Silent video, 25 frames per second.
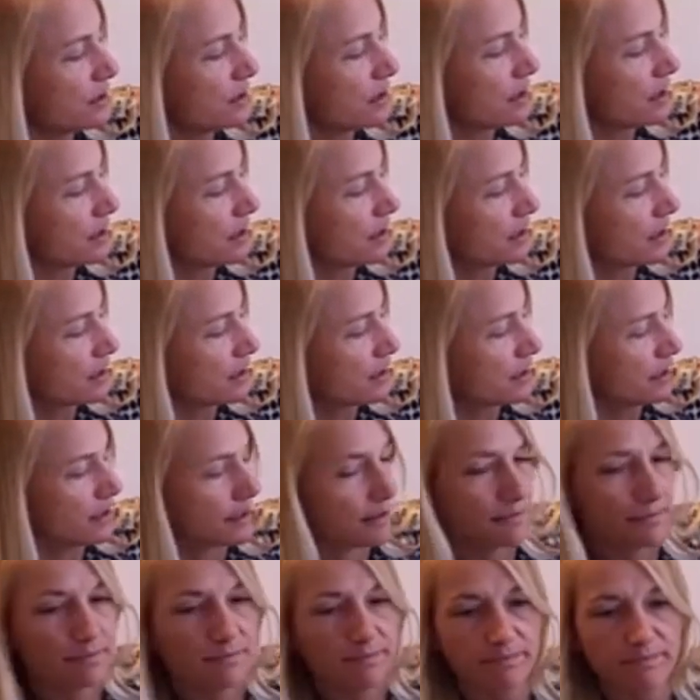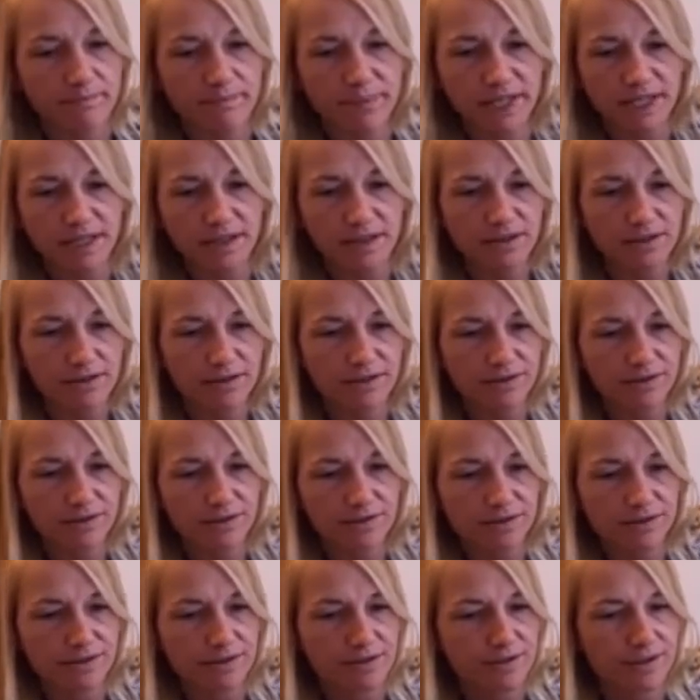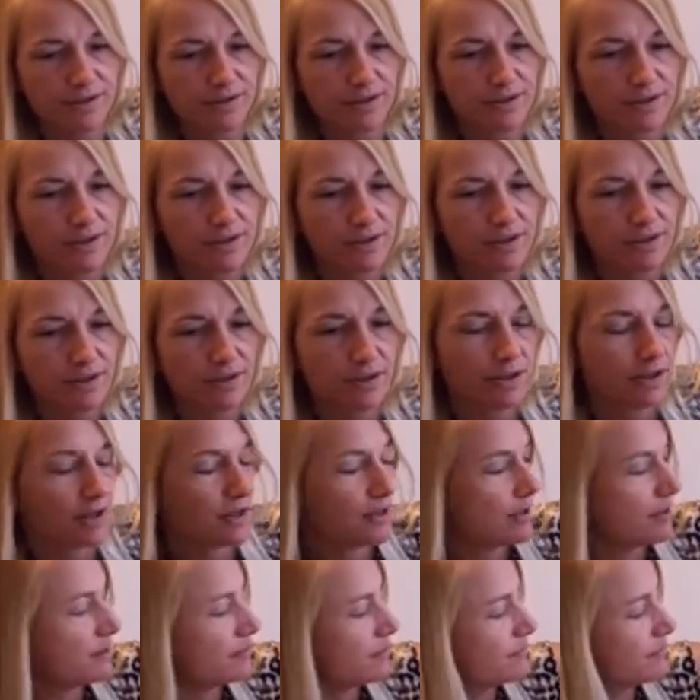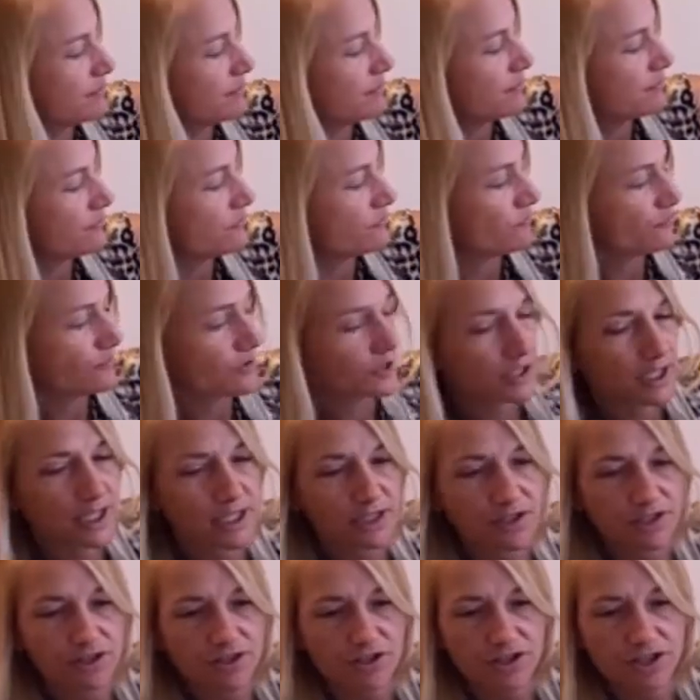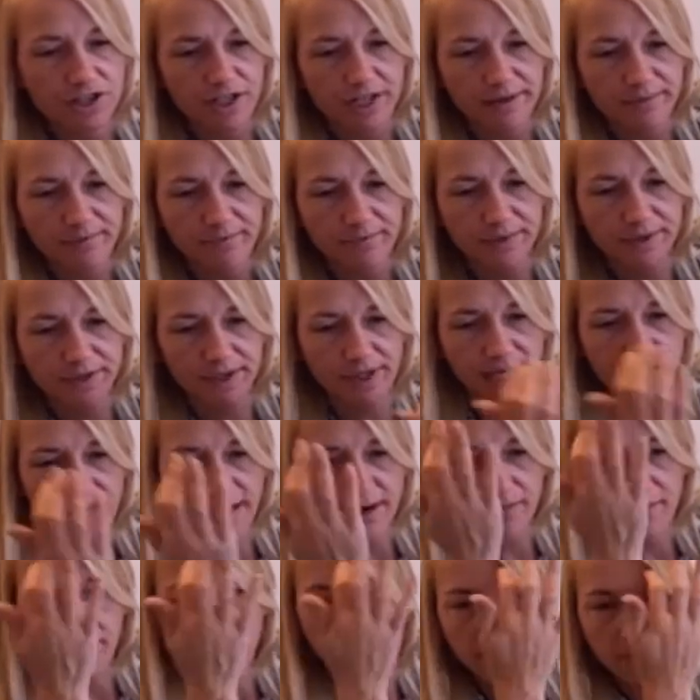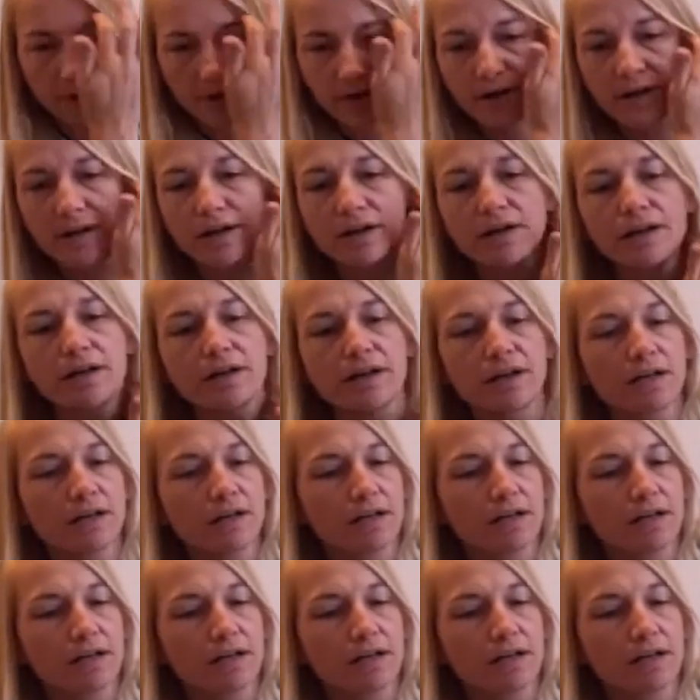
uh, bills, um, relationships at work,